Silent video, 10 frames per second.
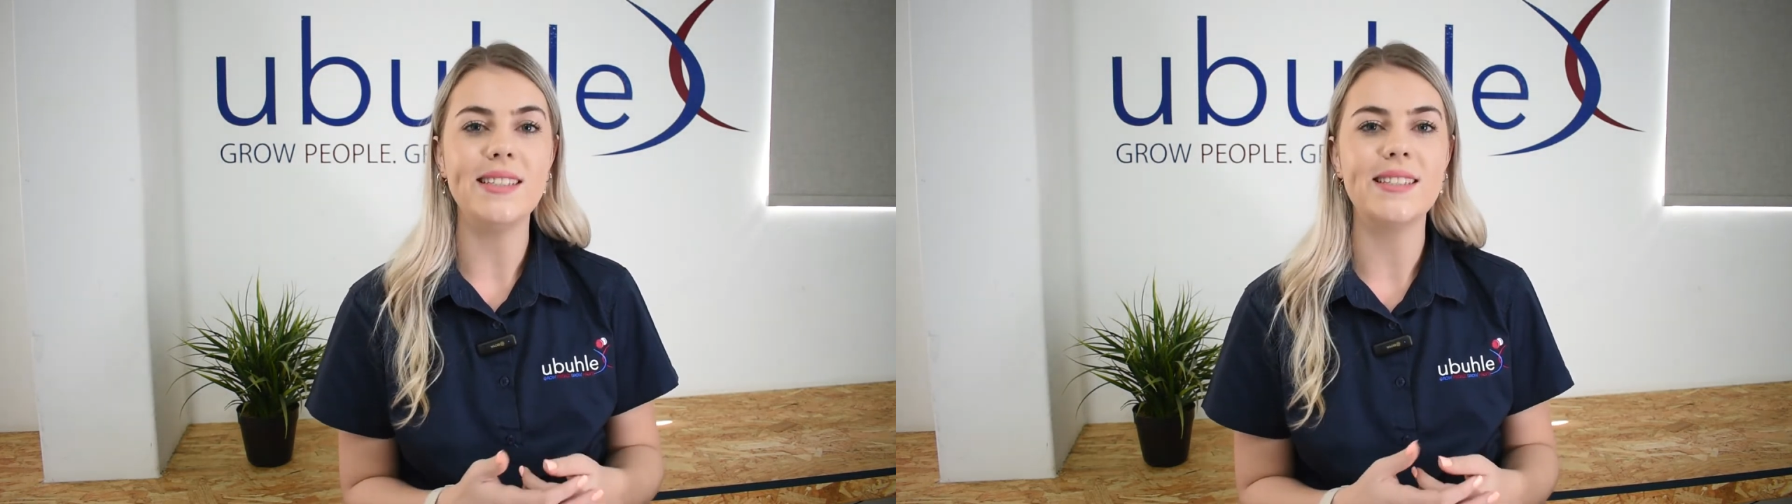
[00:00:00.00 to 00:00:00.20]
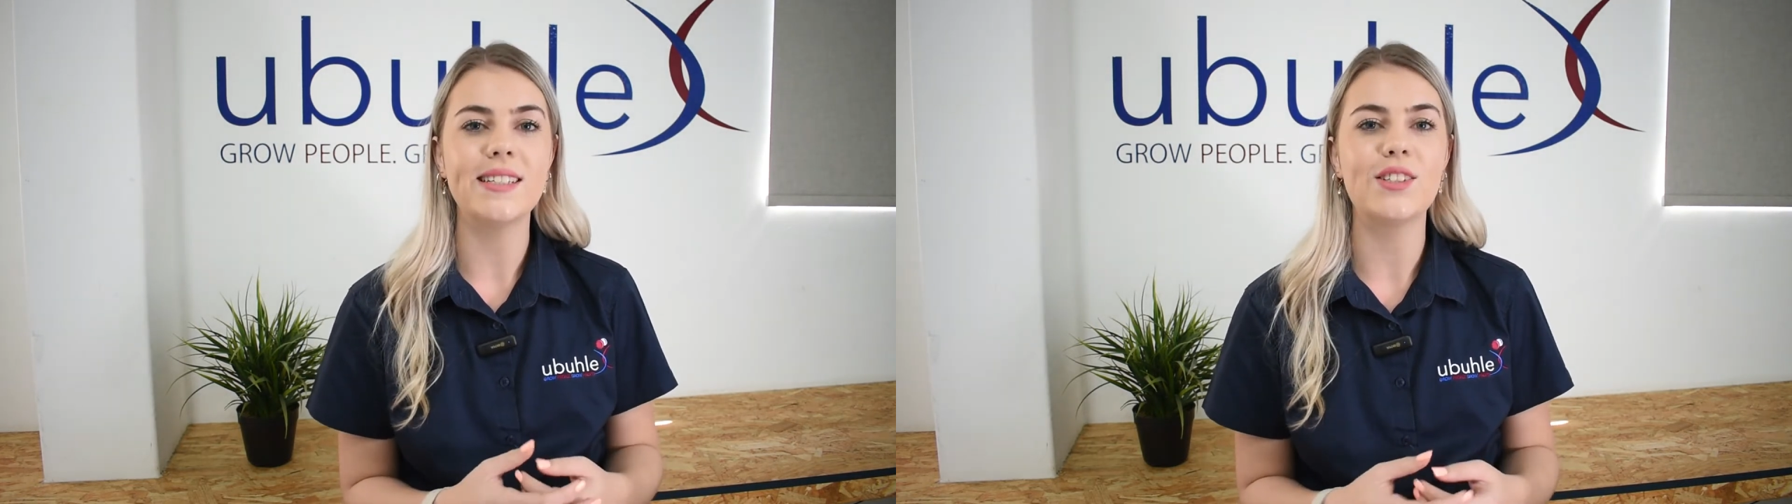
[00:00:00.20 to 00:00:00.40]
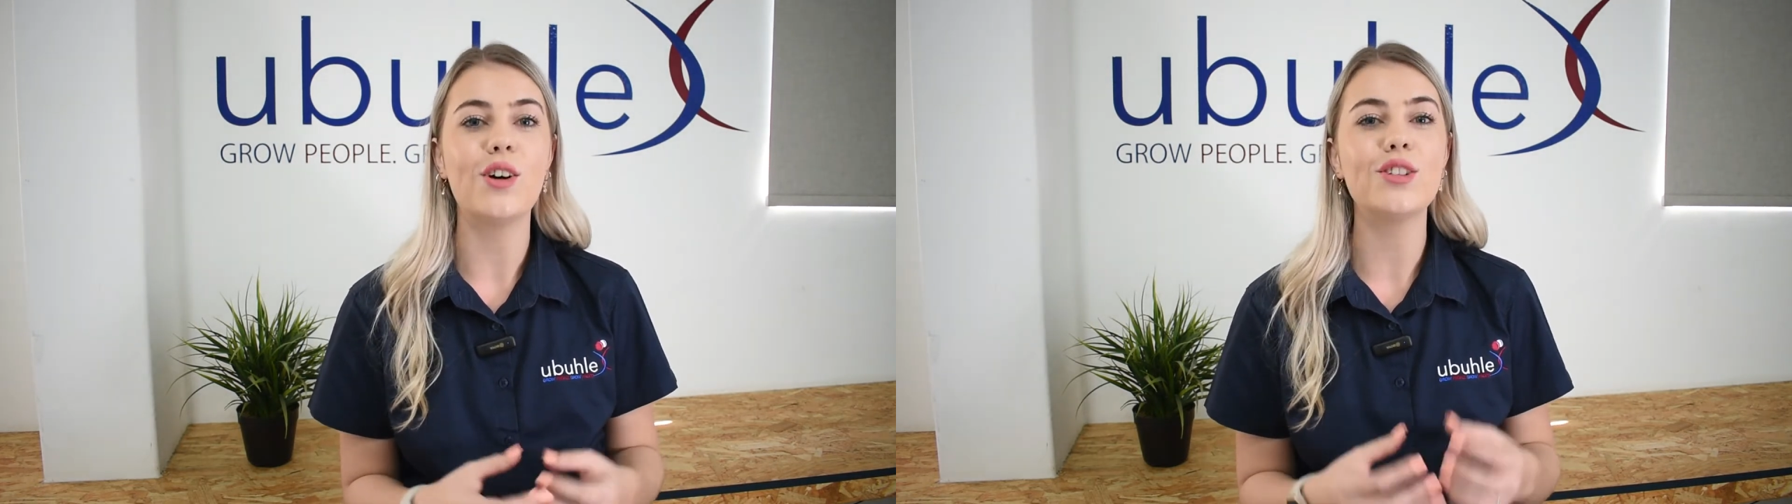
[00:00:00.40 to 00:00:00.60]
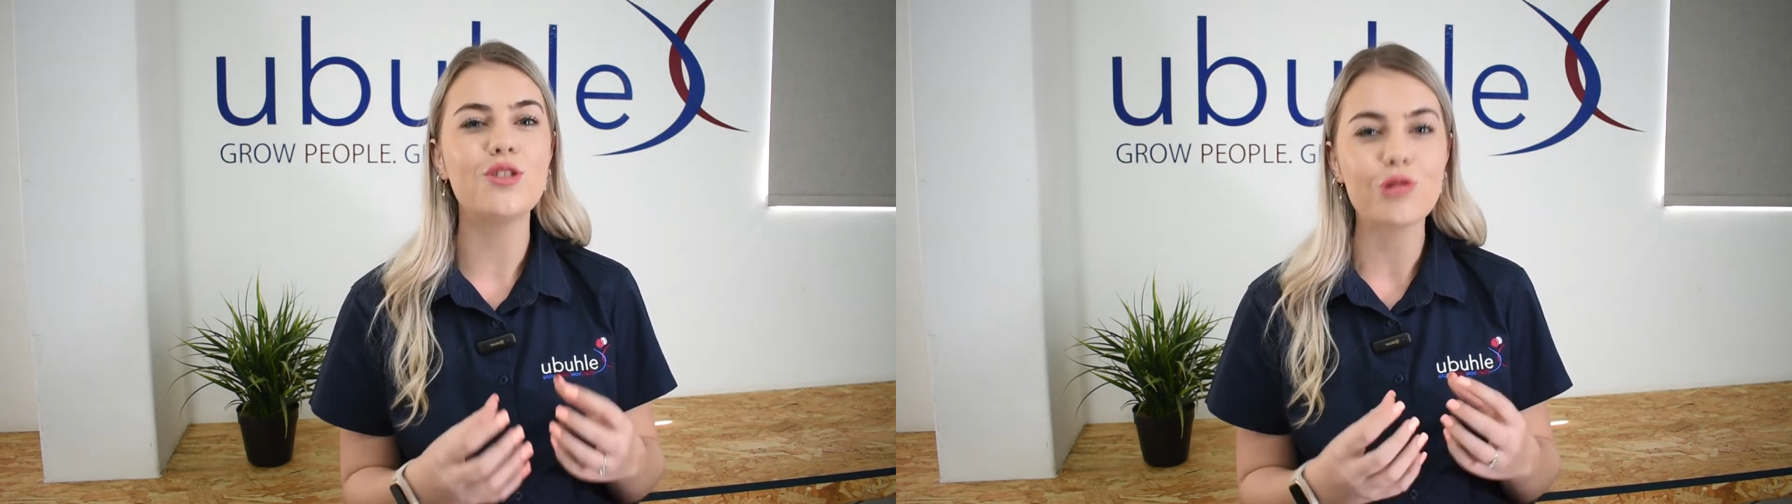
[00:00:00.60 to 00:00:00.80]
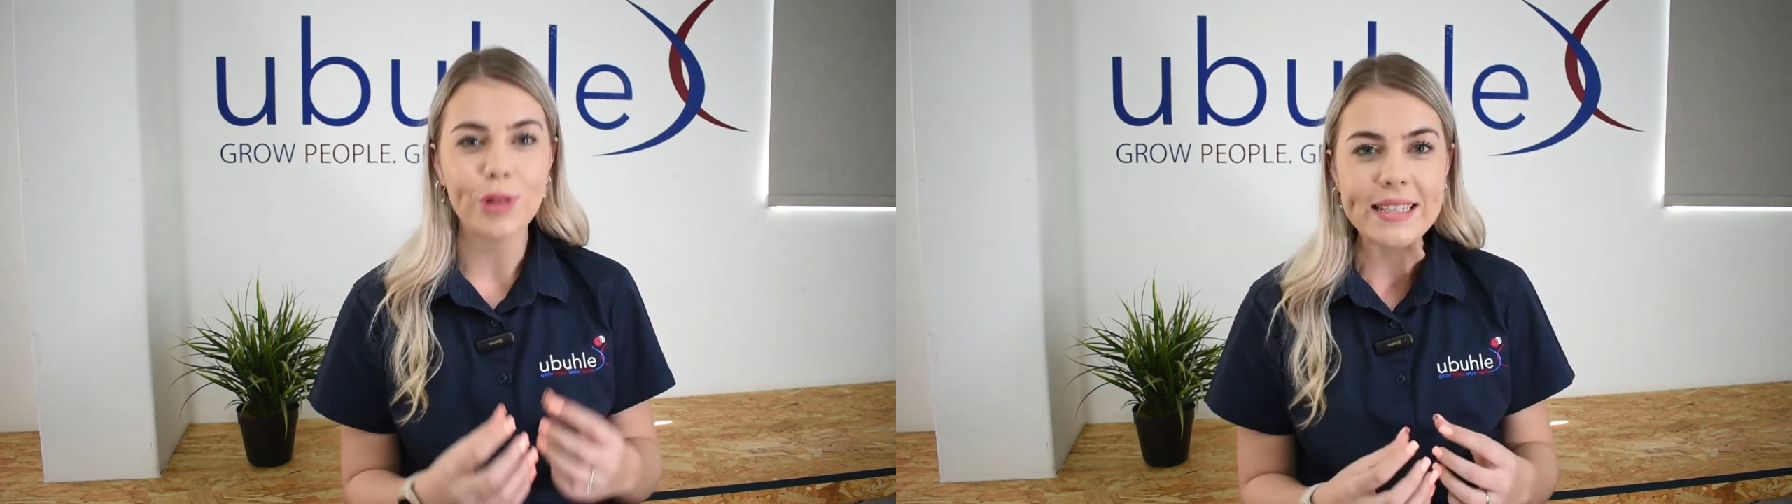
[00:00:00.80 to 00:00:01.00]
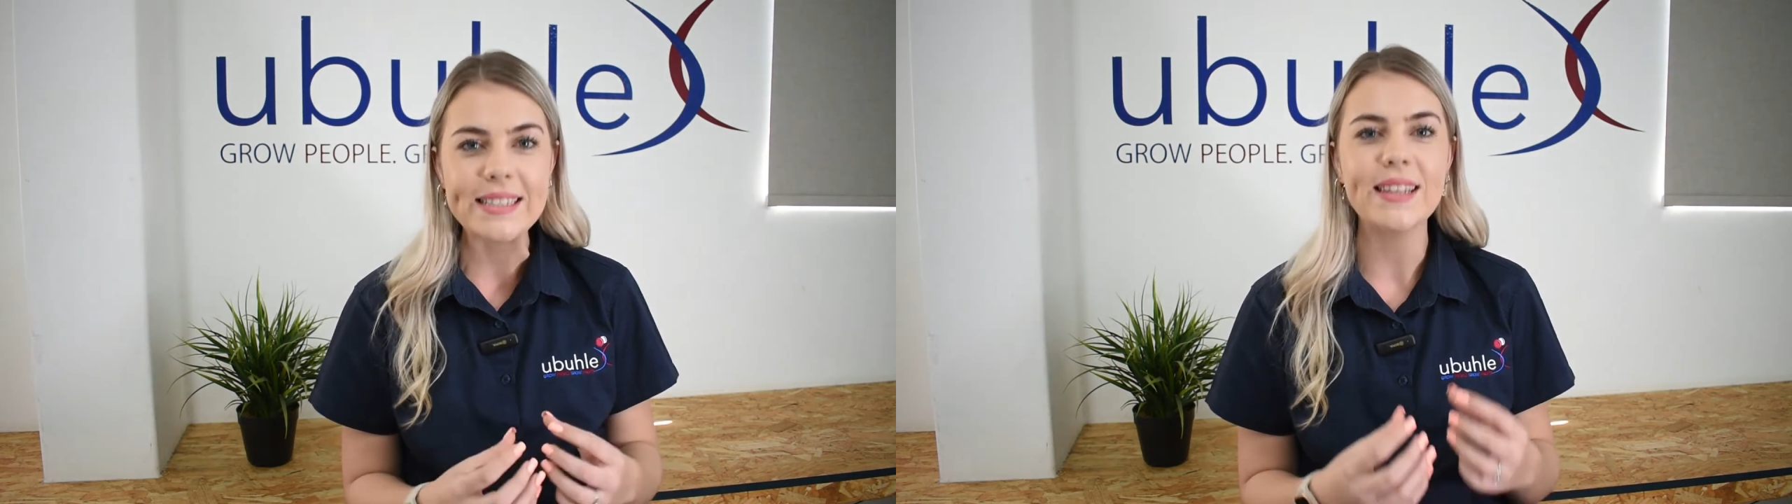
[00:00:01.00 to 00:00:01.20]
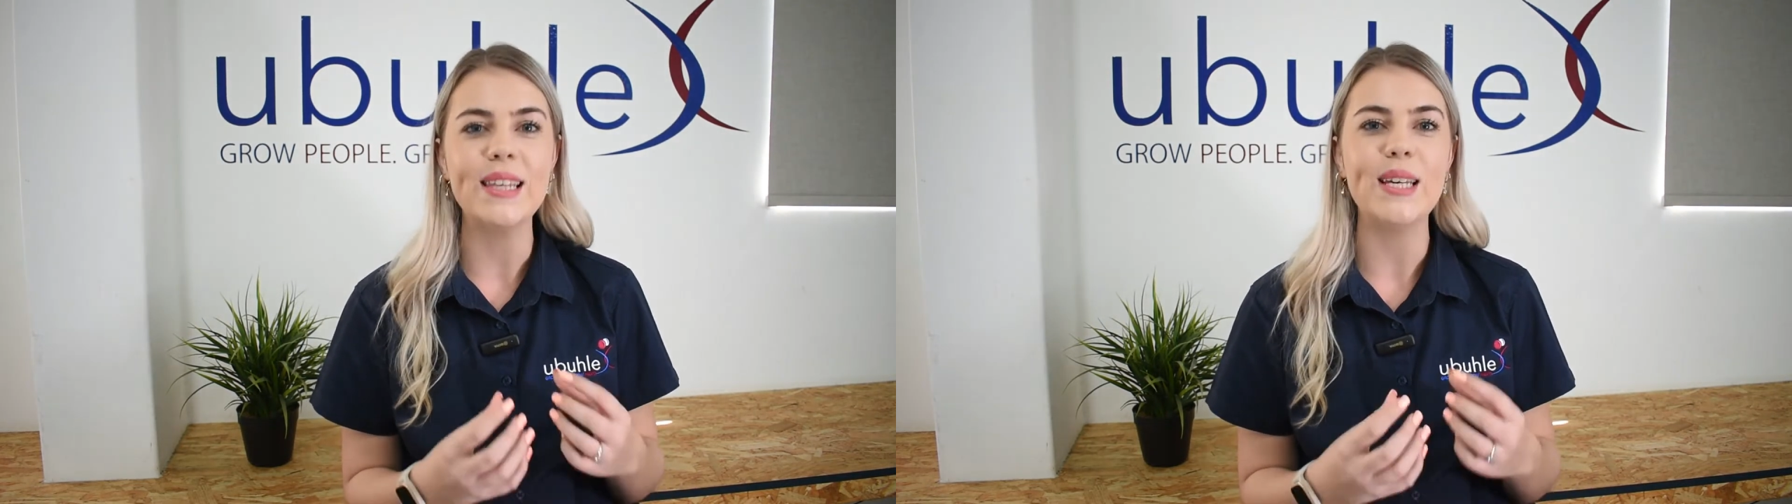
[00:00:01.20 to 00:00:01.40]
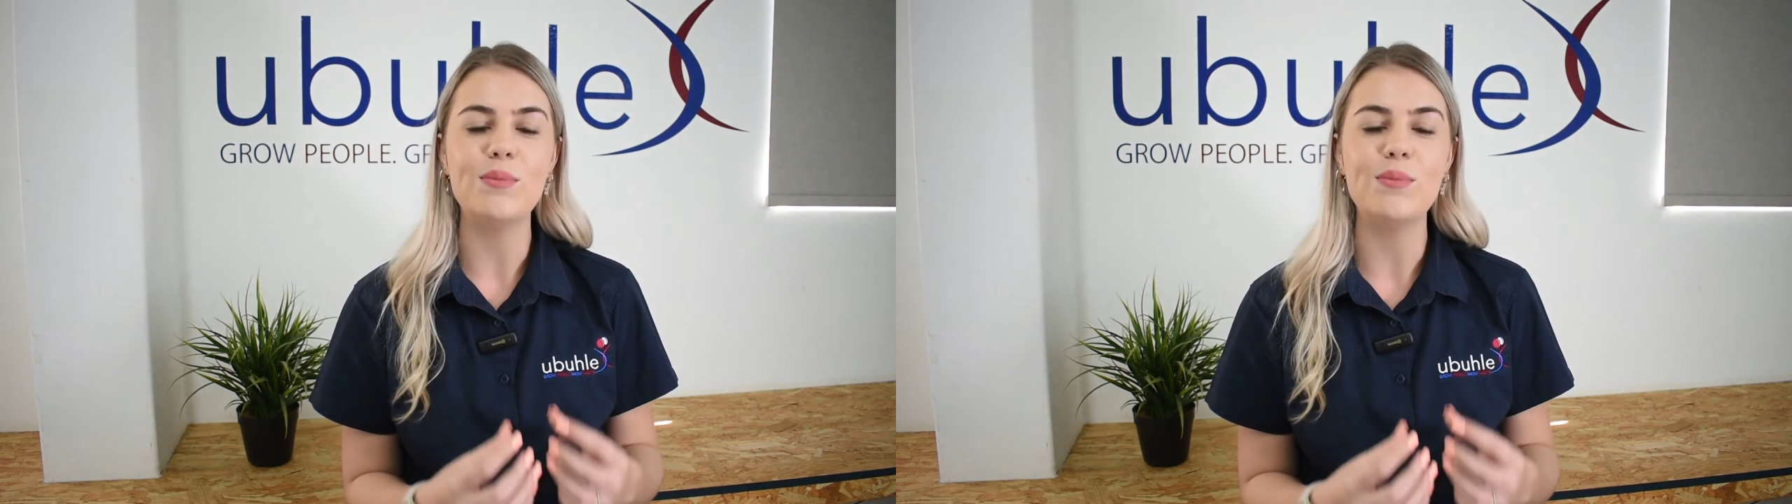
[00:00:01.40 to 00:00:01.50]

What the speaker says: CETAs are stressing the